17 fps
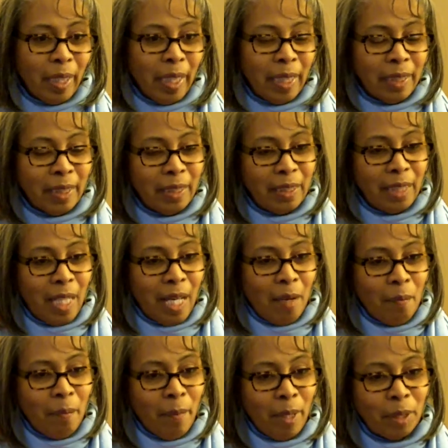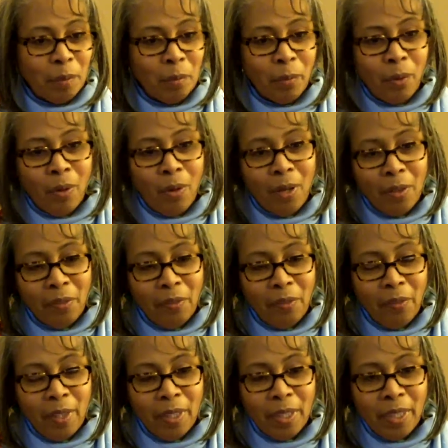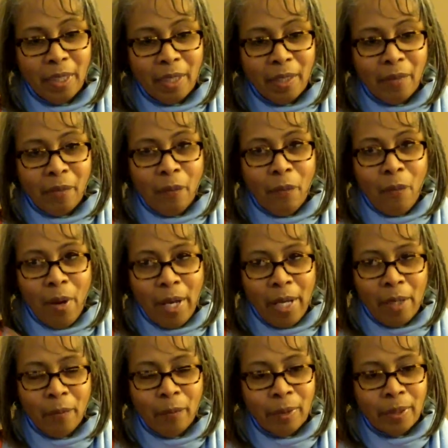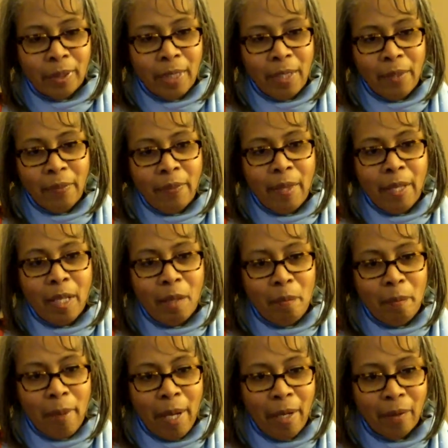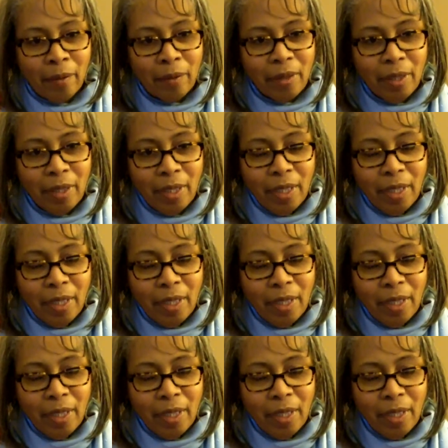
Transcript: it's a much more authentic way in which they think about,